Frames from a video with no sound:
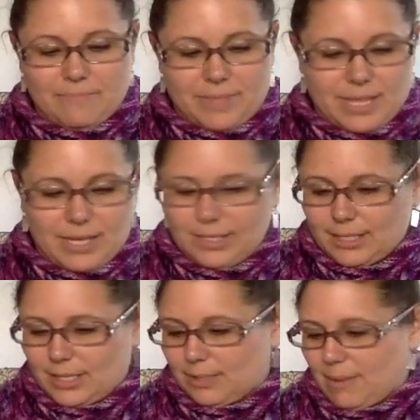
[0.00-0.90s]
this
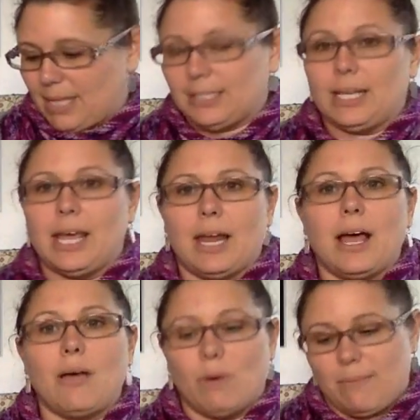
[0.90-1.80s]
is amazing and
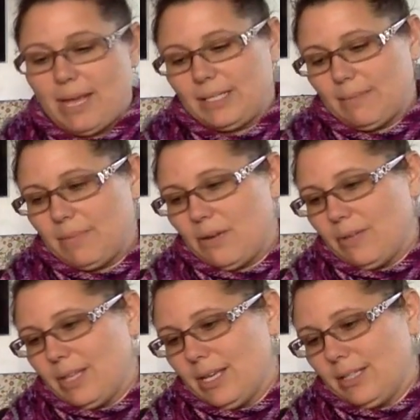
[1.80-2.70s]
I want to make something
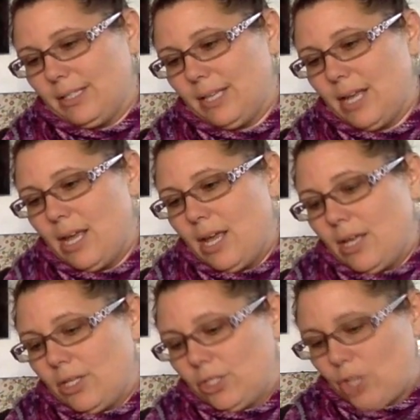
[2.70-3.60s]
with this.
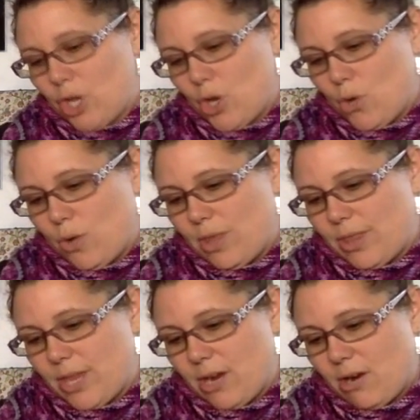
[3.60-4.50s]
So
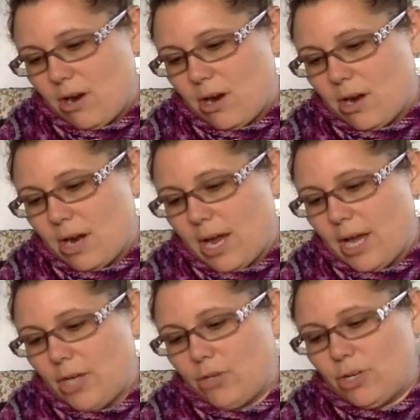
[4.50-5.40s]
there are
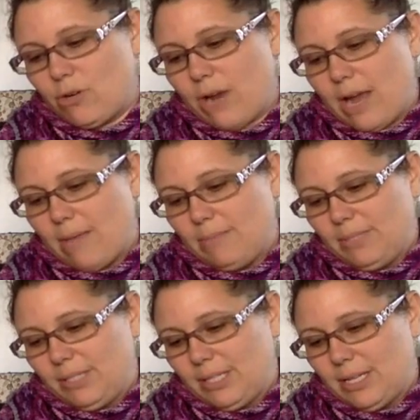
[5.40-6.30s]
100
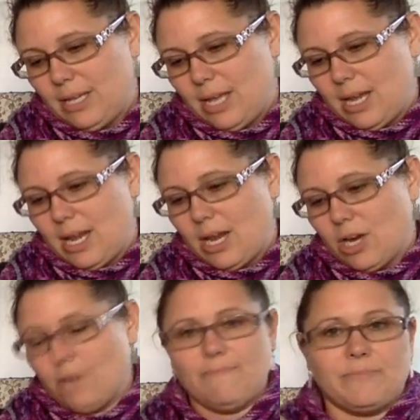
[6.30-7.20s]
grams in
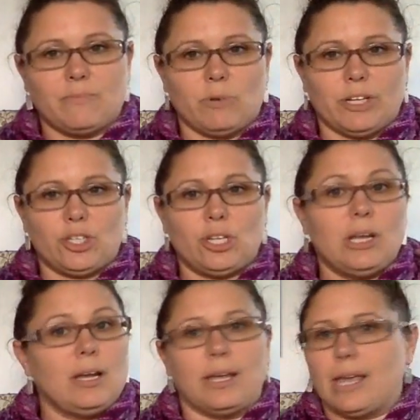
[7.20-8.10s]
here, which
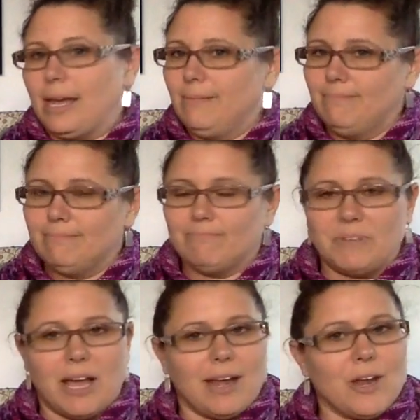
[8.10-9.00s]
again,
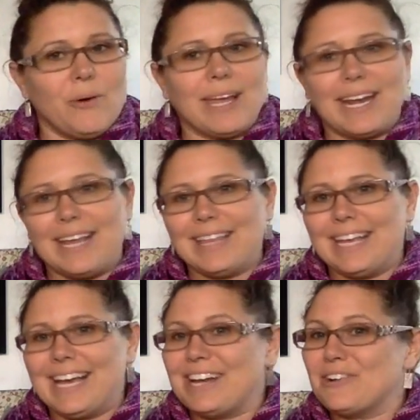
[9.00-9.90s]
not knowing
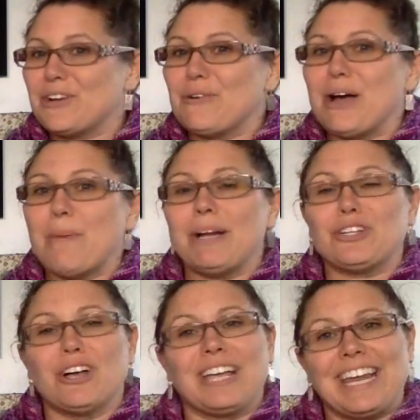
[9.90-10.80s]
anything, I don't know how much
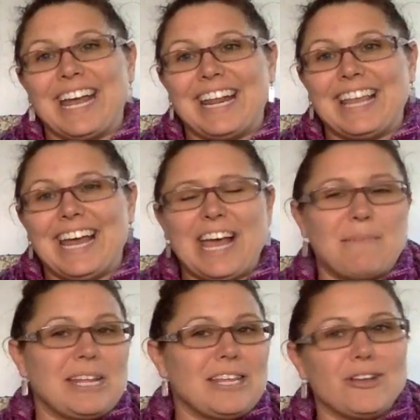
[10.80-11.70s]
I'll get out of that, how
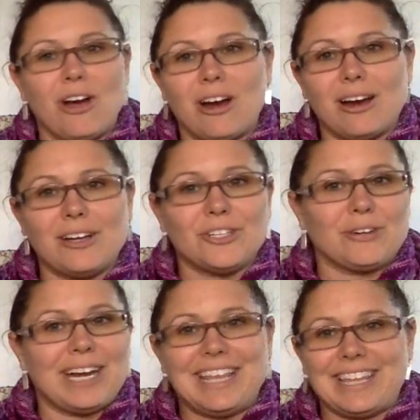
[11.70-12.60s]
many yards or
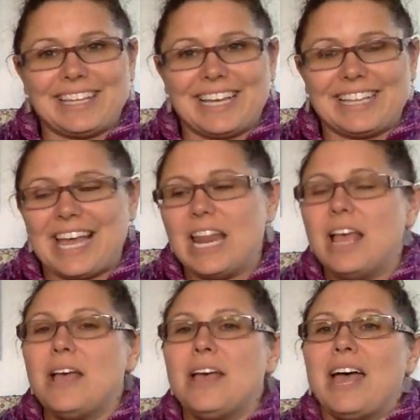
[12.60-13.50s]
anything like that.
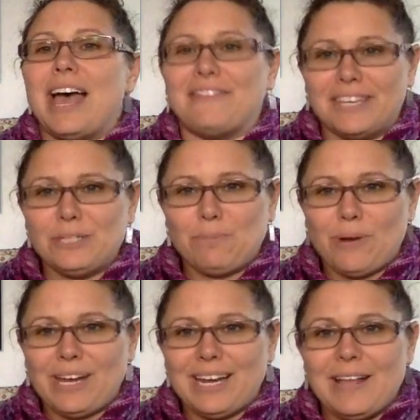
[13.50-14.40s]
At this
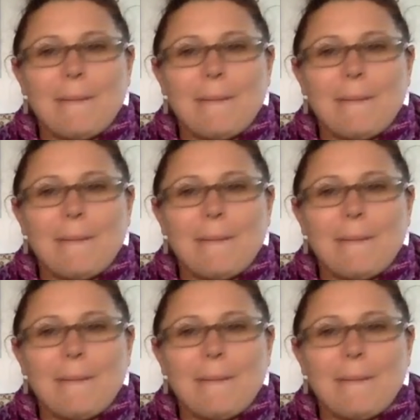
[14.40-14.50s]
point,